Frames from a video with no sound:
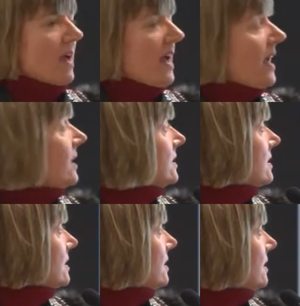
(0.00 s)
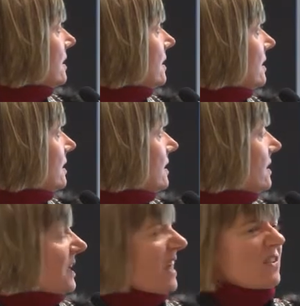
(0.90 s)
And
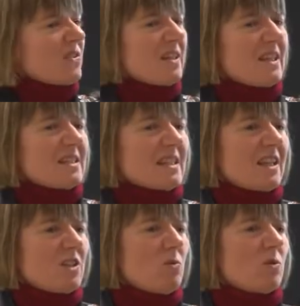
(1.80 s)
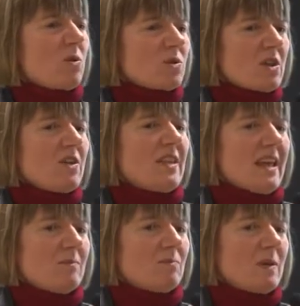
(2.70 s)
the other thing is that you will also
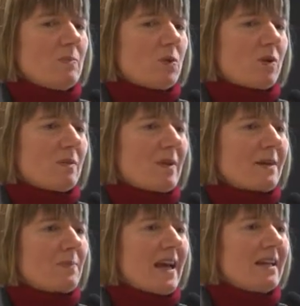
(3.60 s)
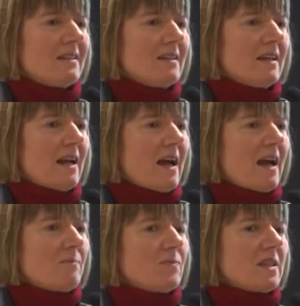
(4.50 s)
then be put on the black band.
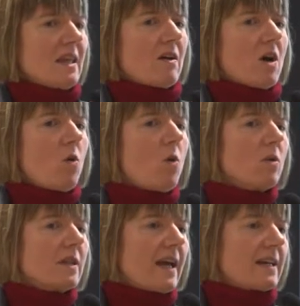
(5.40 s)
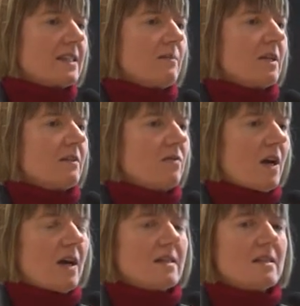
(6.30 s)
All the academic
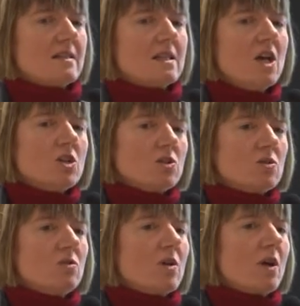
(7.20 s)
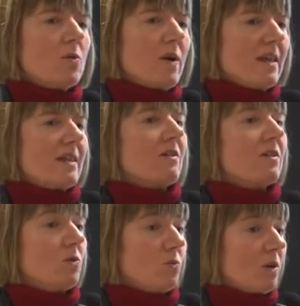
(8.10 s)
advisors do know where
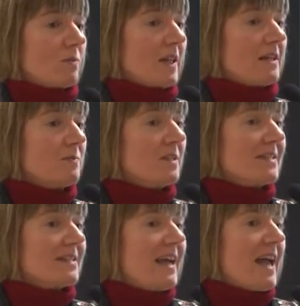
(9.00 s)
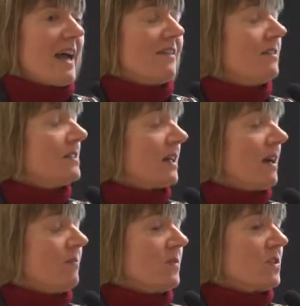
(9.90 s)
there are good work placements, and
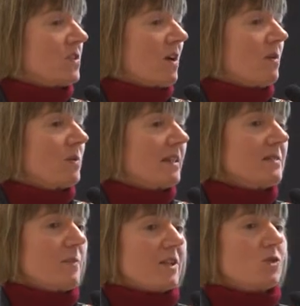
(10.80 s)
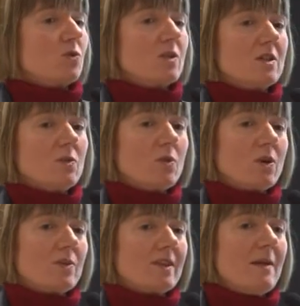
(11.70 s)
so please make sure that you
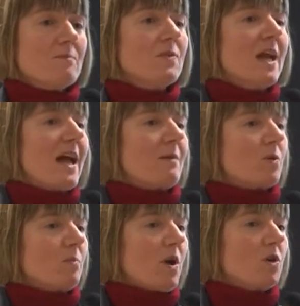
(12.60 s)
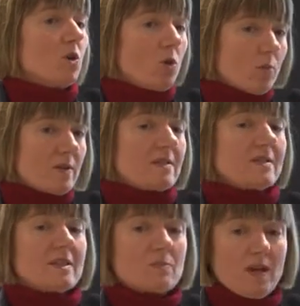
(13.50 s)
work with them and promote your
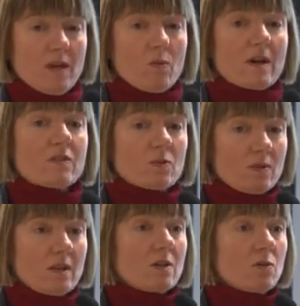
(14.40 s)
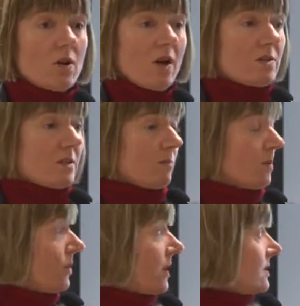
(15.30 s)
business as being one of the really good host
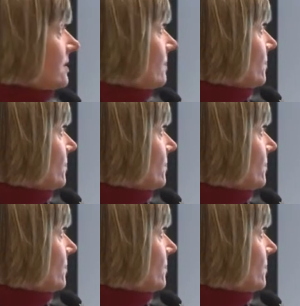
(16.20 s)
employers.